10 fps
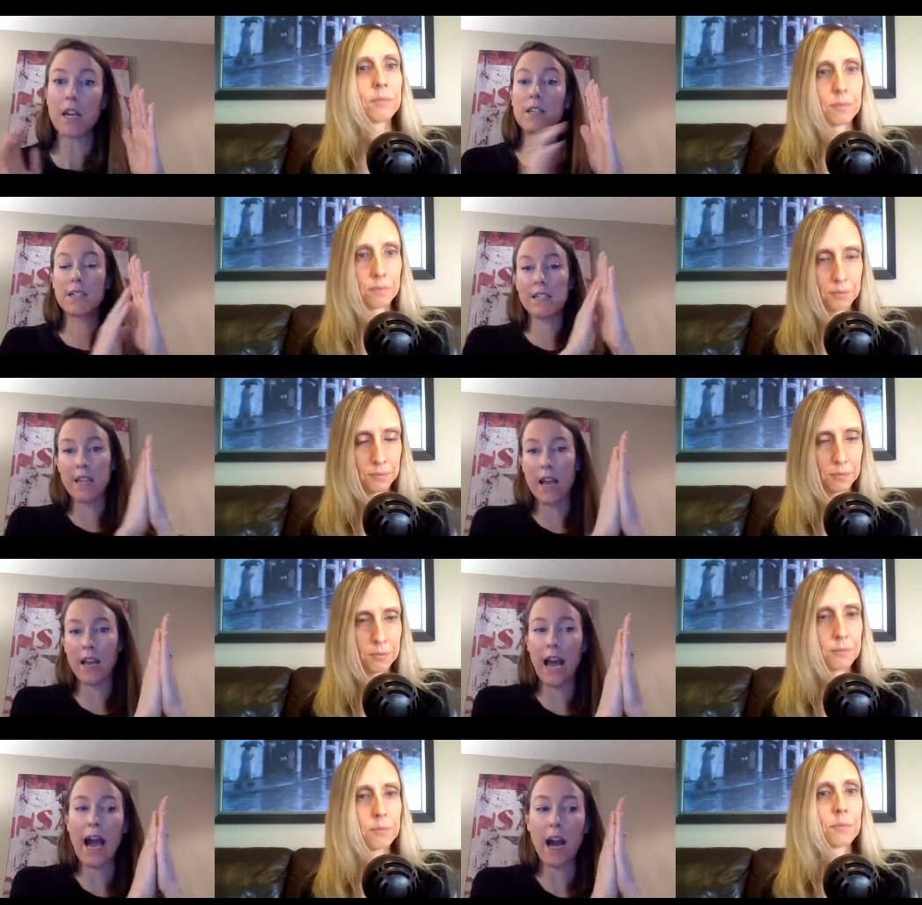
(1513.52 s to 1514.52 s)
Speaker 1: to
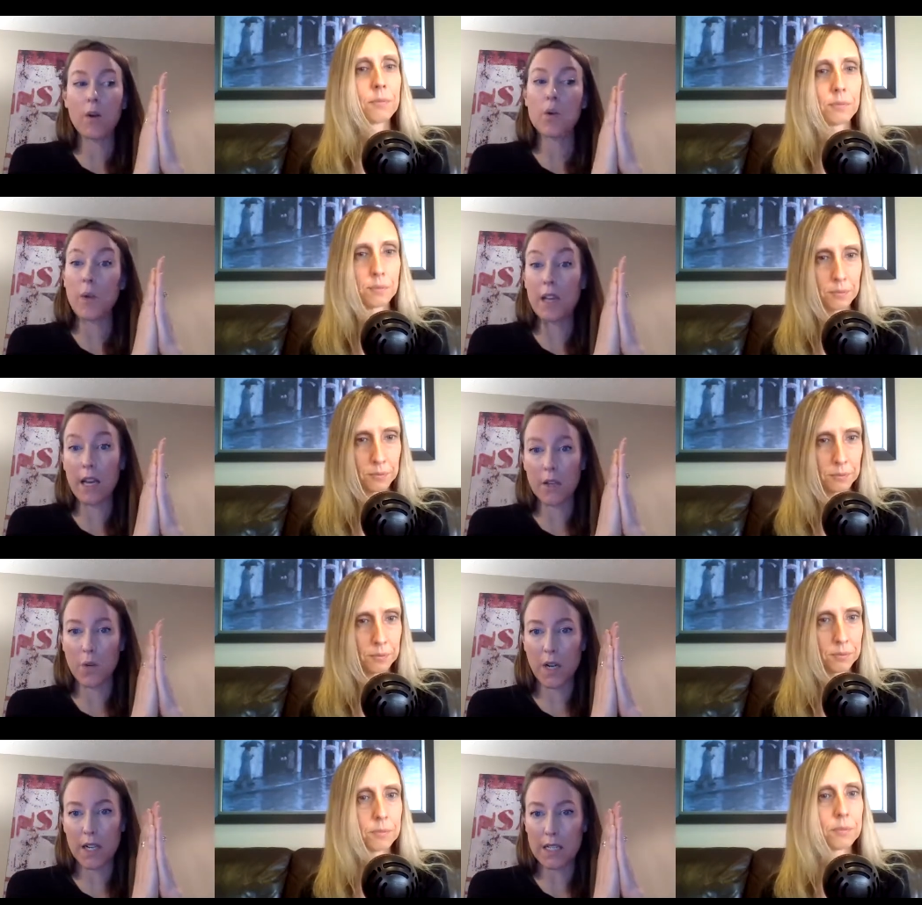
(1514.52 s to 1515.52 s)
saying, how are we as
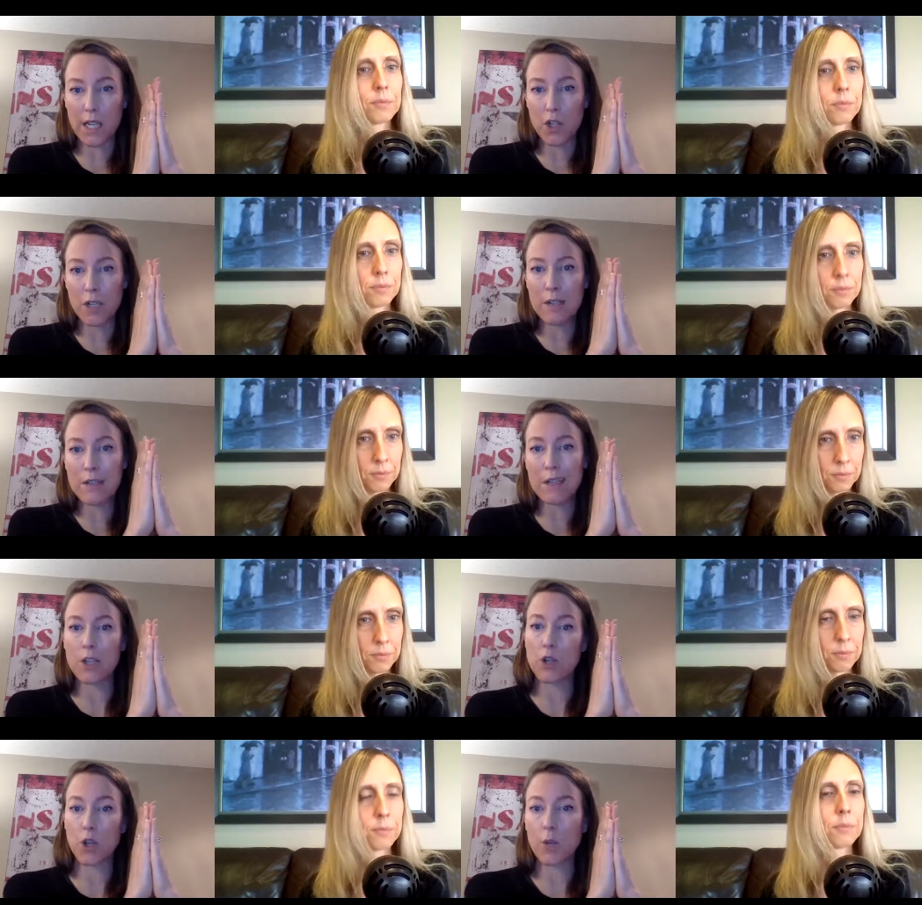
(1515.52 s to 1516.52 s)
organizations
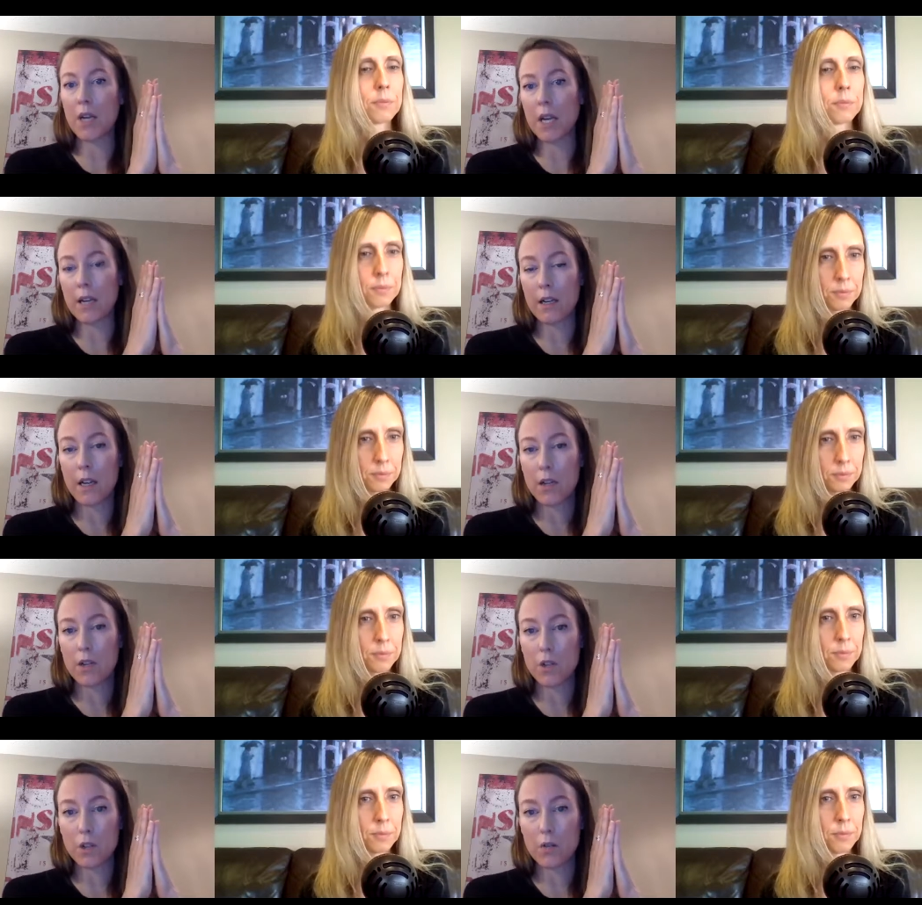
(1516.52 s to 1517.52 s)
contributing
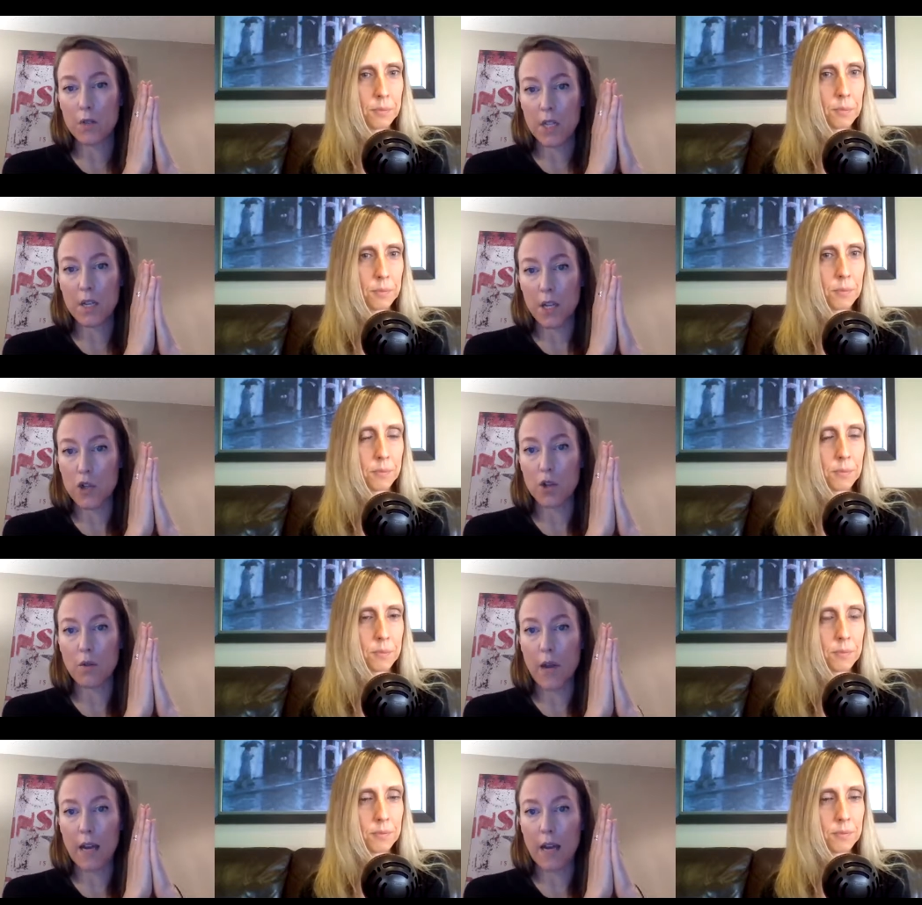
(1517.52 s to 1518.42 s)
to this issue and